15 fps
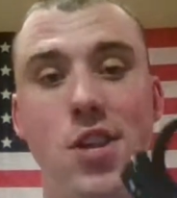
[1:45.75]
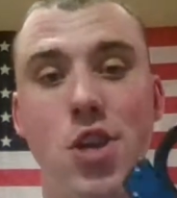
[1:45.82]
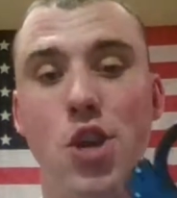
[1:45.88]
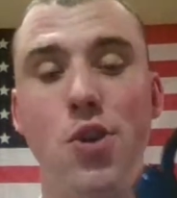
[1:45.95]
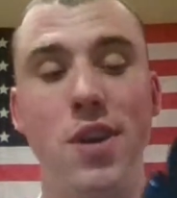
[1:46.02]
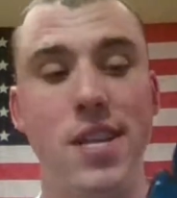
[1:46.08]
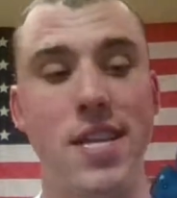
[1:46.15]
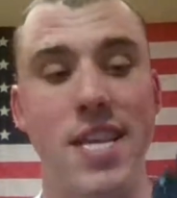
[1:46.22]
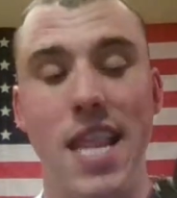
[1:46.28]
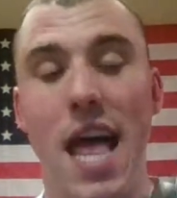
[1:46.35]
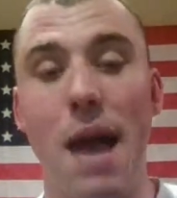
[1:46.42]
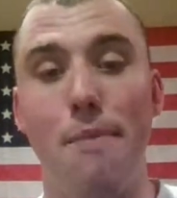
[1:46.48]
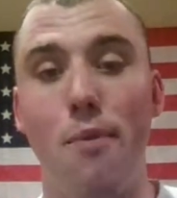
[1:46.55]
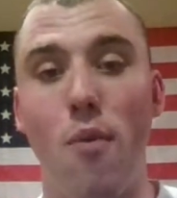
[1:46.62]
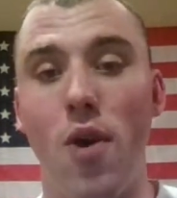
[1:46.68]
So you can
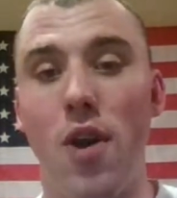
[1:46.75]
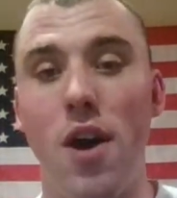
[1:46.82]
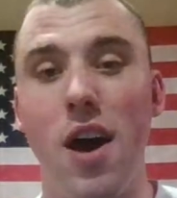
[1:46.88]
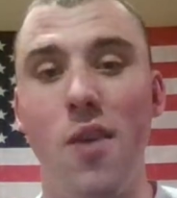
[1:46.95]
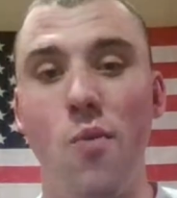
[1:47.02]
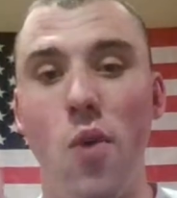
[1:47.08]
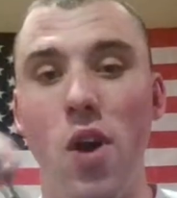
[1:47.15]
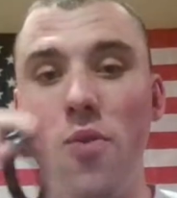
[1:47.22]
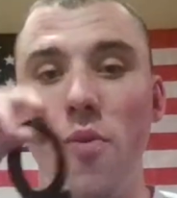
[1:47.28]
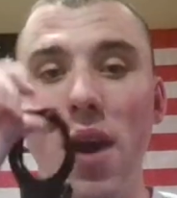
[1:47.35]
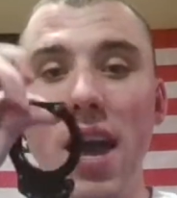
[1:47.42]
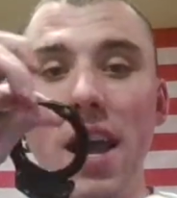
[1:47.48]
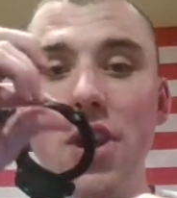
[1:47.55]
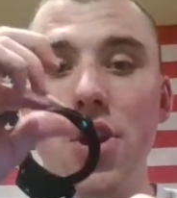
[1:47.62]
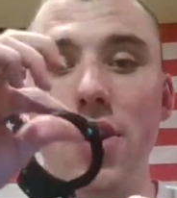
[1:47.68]
slap one on one
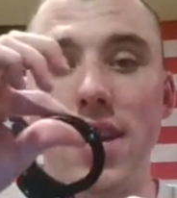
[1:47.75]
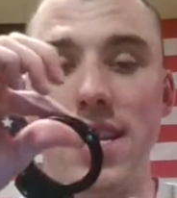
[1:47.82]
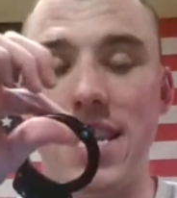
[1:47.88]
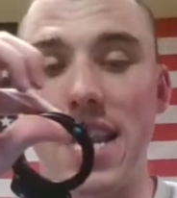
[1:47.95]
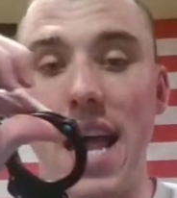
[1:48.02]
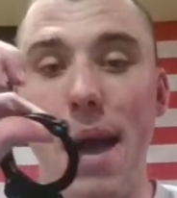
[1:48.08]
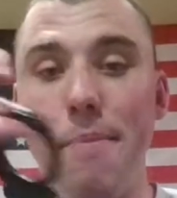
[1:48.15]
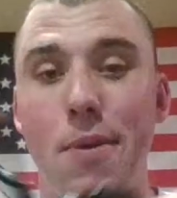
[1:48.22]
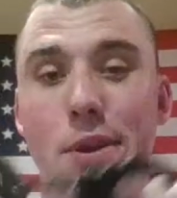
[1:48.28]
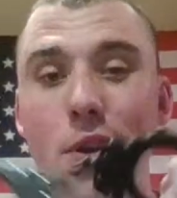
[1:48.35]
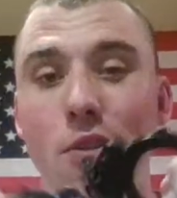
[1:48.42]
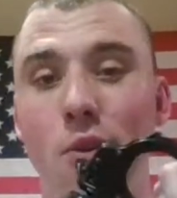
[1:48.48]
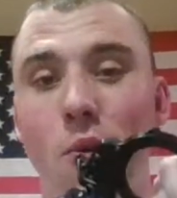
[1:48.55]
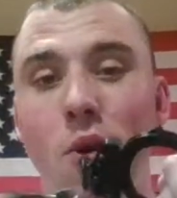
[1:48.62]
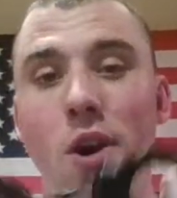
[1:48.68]
way and you can slap
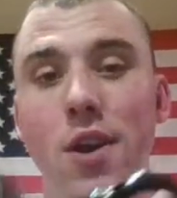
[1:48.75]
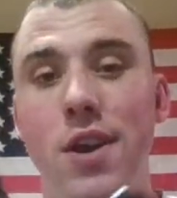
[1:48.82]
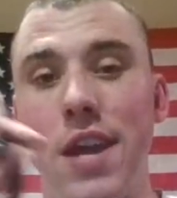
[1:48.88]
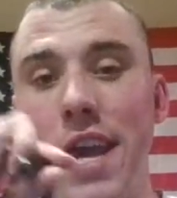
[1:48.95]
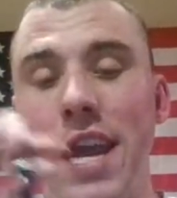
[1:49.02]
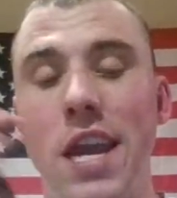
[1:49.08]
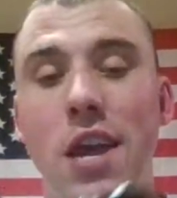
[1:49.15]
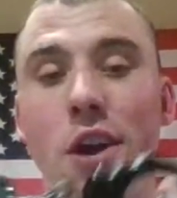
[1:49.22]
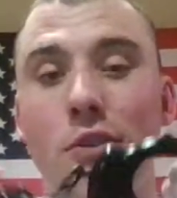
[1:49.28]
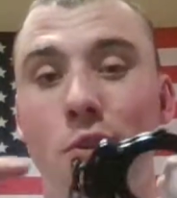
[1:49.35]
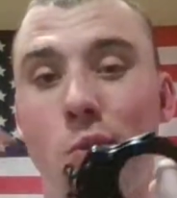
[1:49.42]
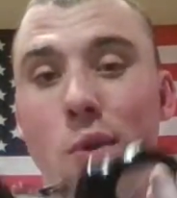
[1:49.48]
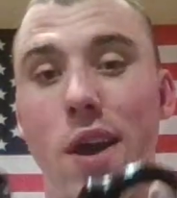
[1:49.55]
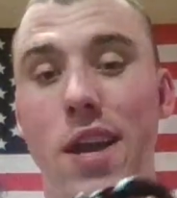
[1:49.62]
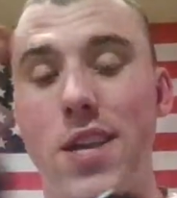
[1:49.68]
another one any
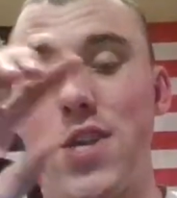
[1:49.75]
other way.